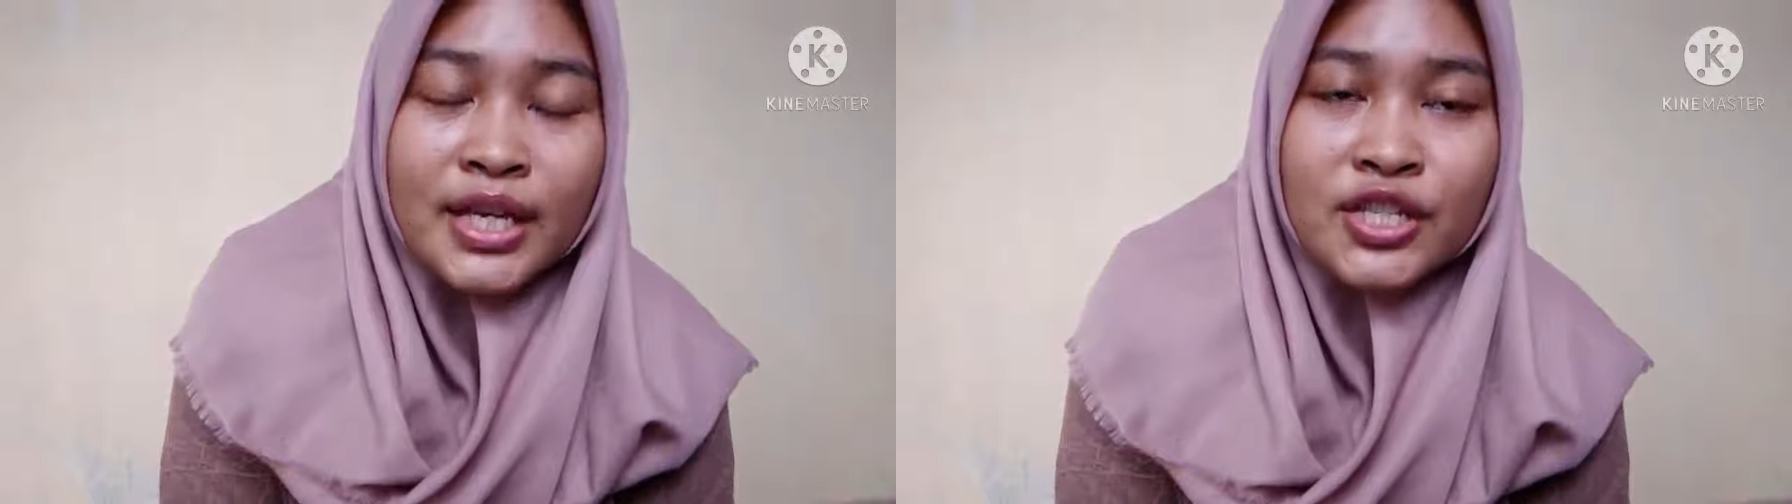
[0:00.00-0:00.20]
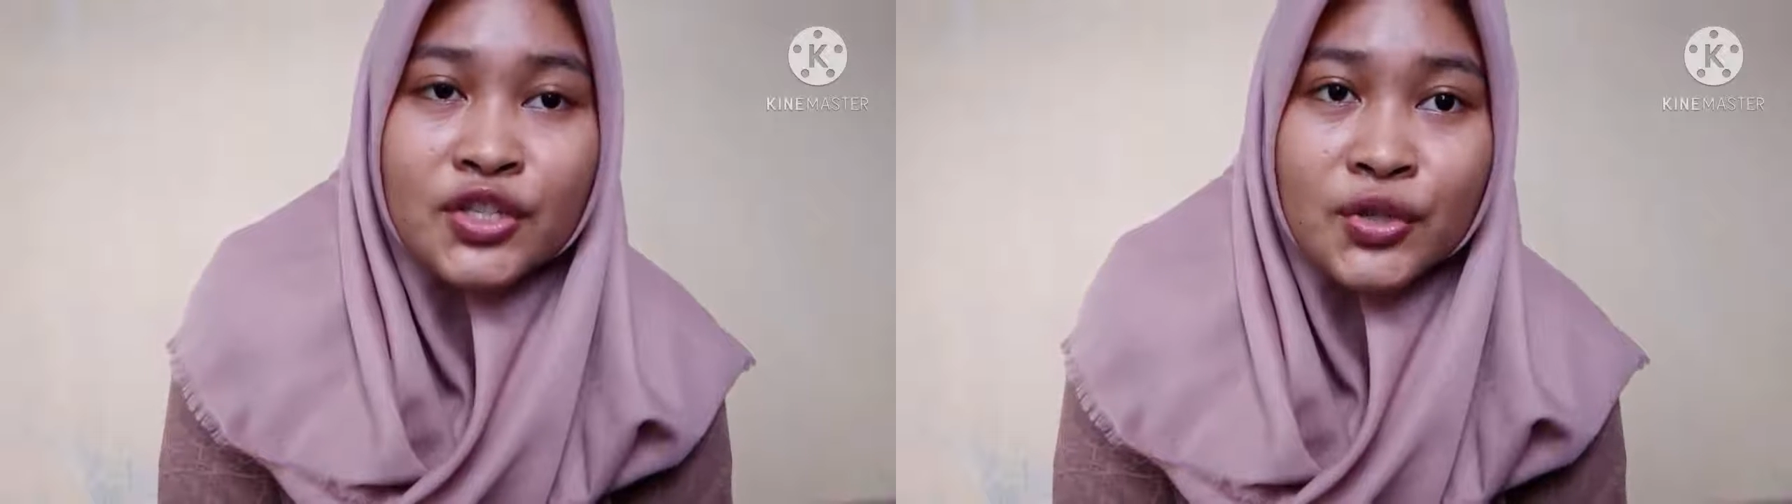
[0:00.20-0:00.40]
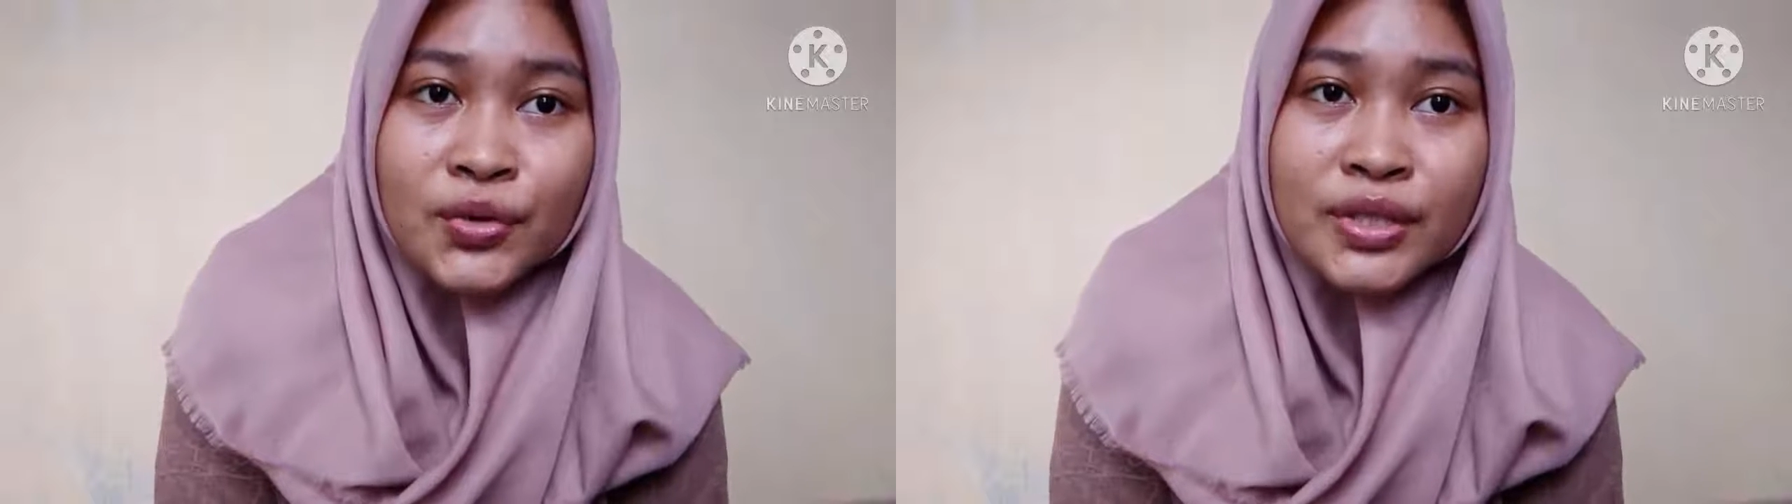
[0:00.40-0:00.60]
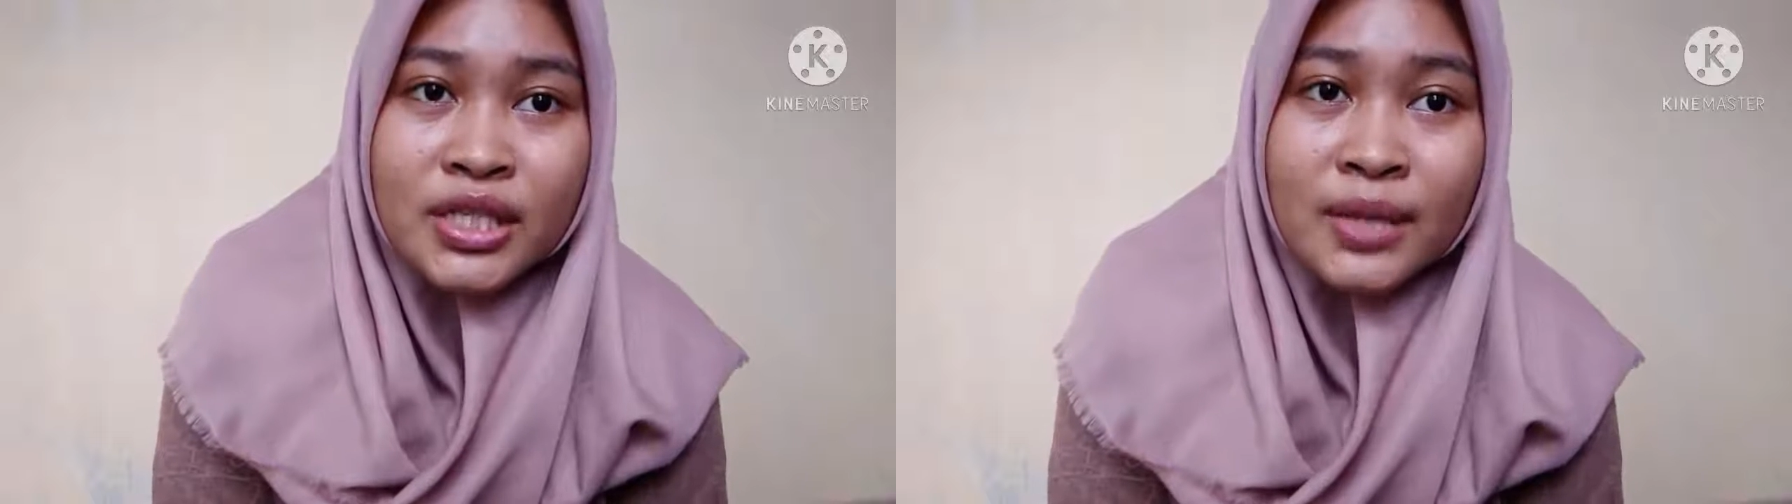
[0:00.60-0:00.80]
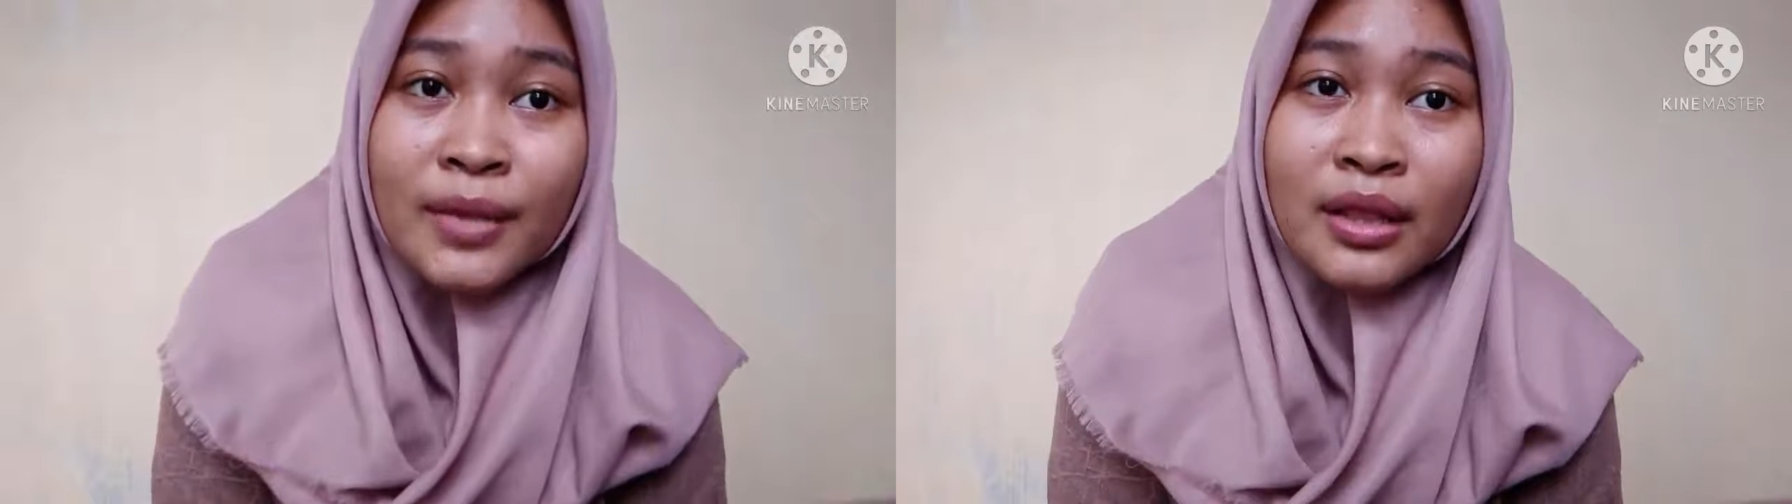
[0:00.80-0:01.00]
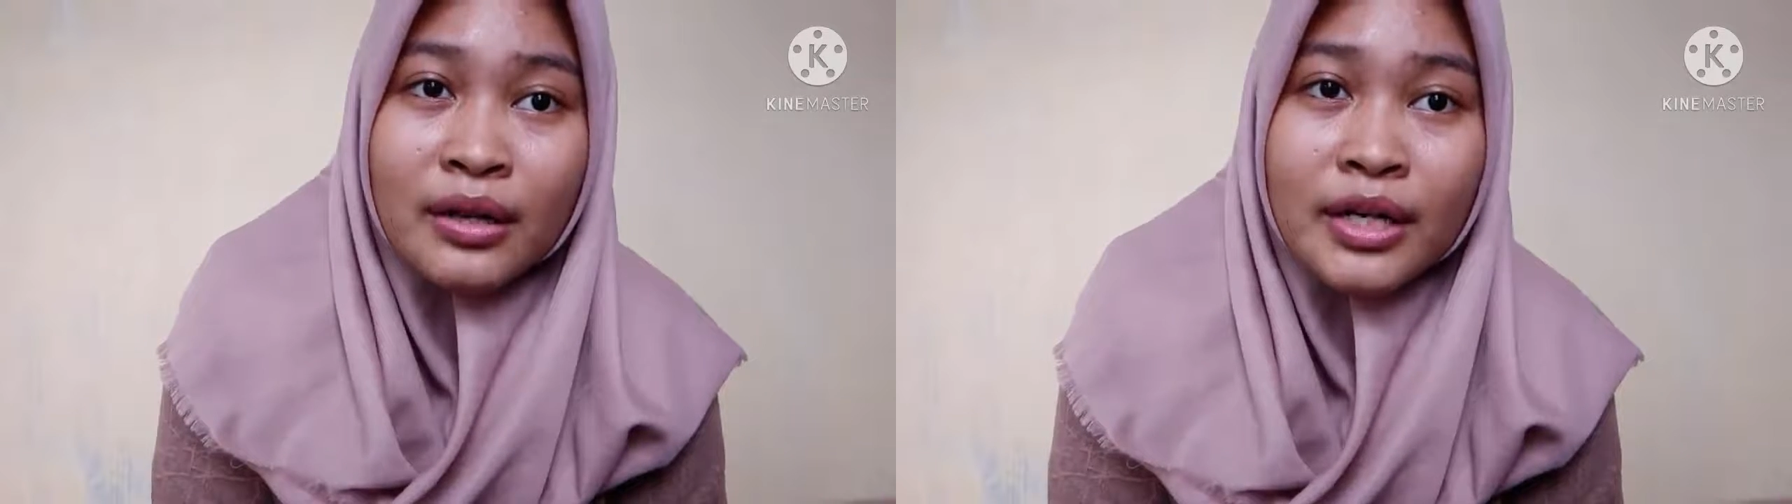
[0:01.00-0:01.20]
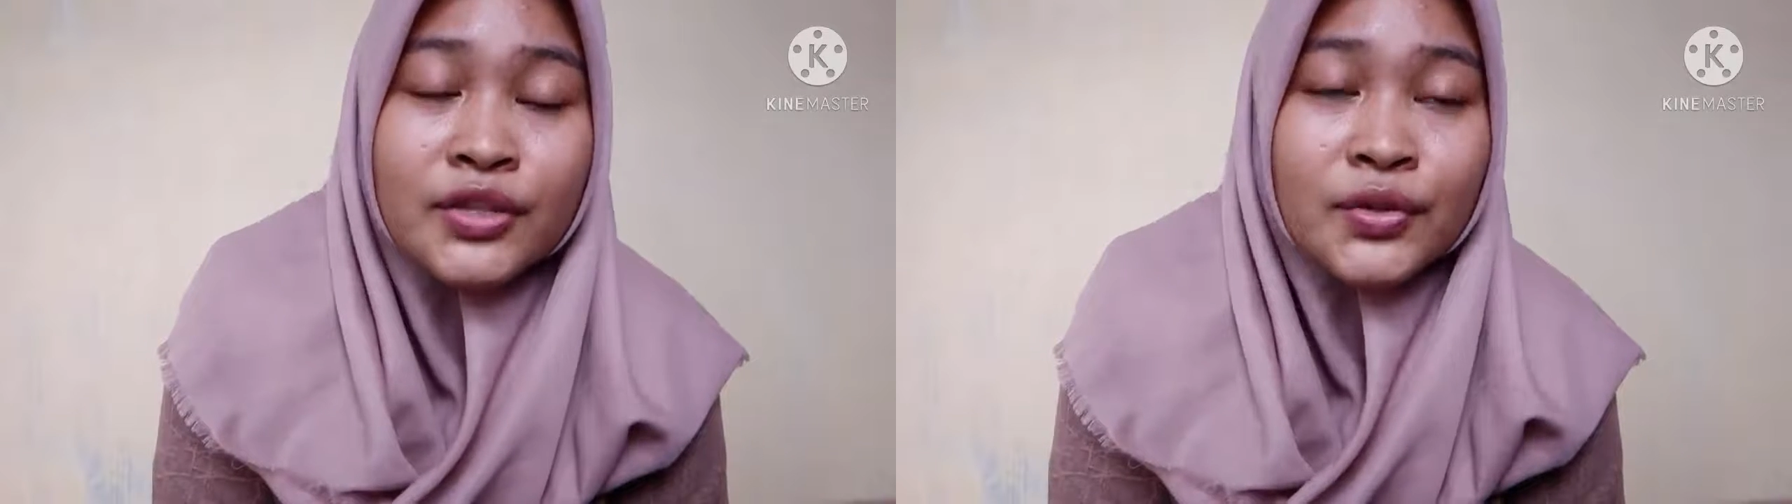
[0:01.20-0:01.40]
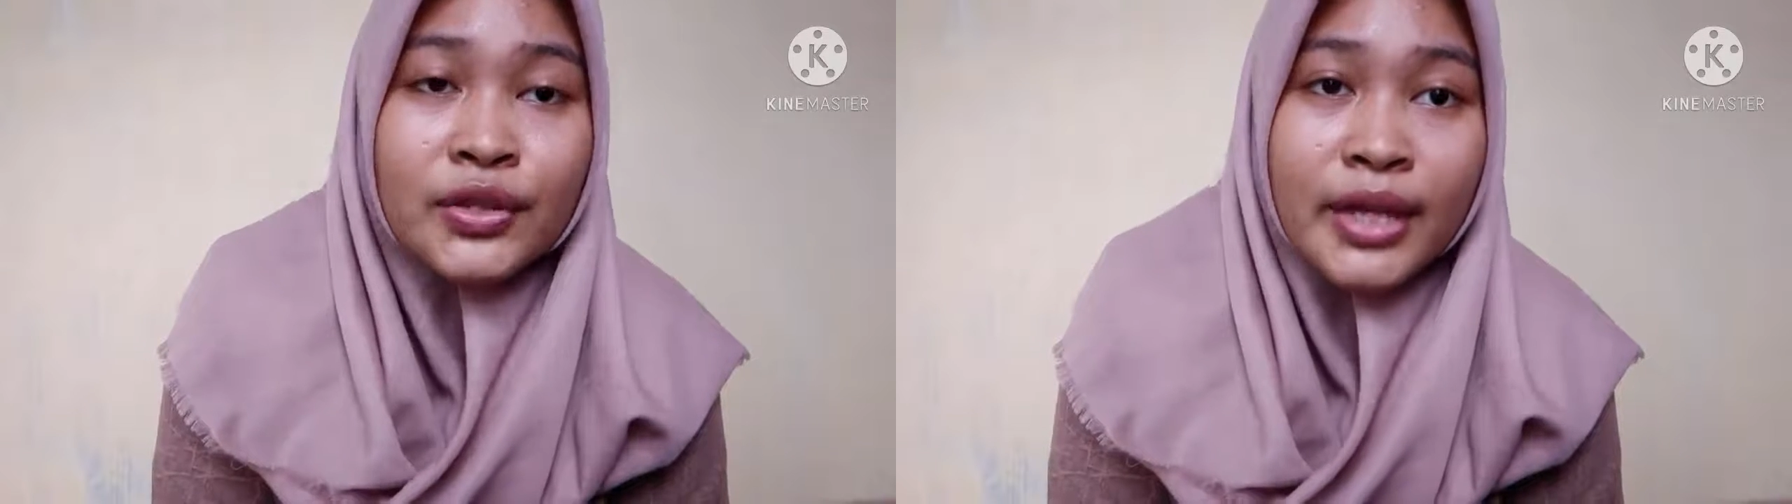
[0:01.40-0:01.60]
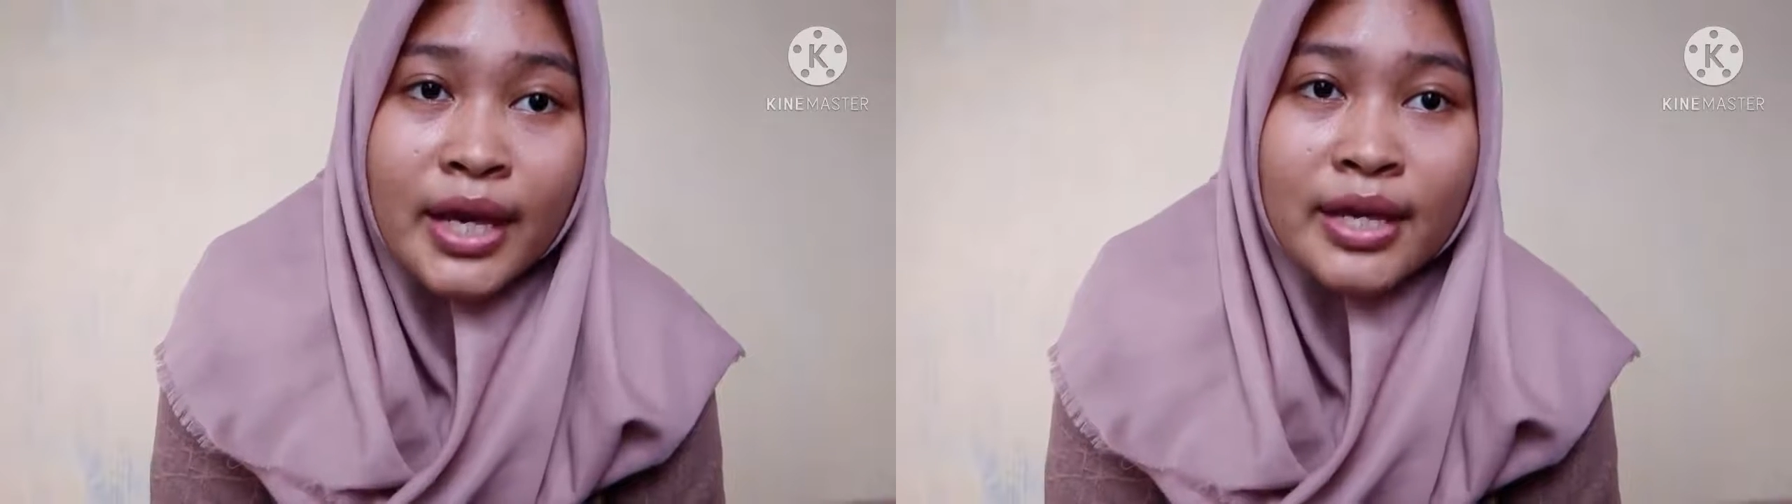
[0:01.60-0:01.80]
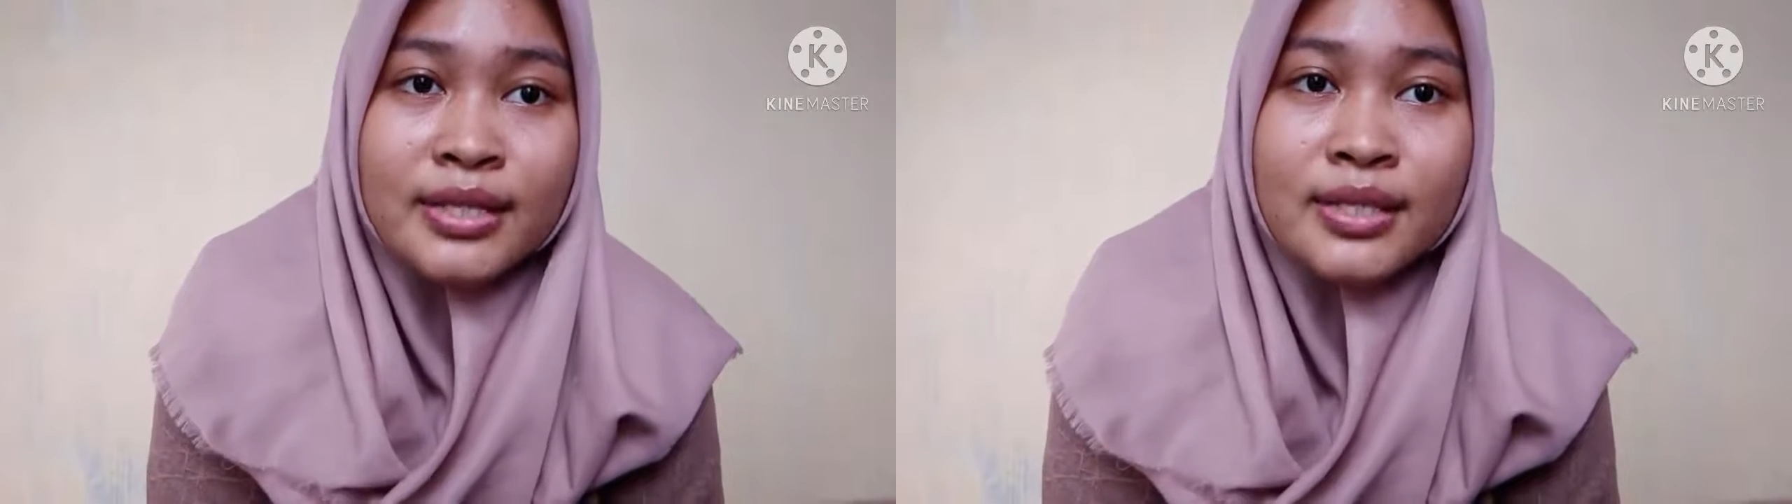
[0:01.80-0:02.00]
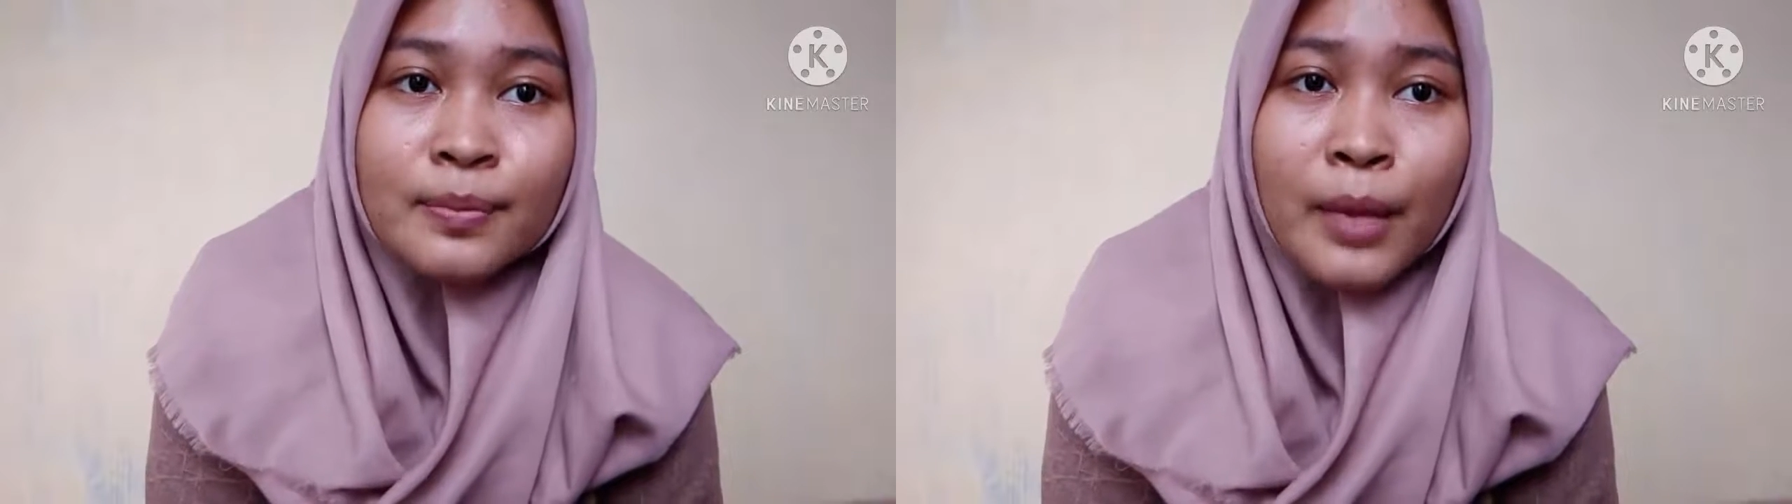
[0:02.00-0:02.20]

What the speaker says: is used similarly to things,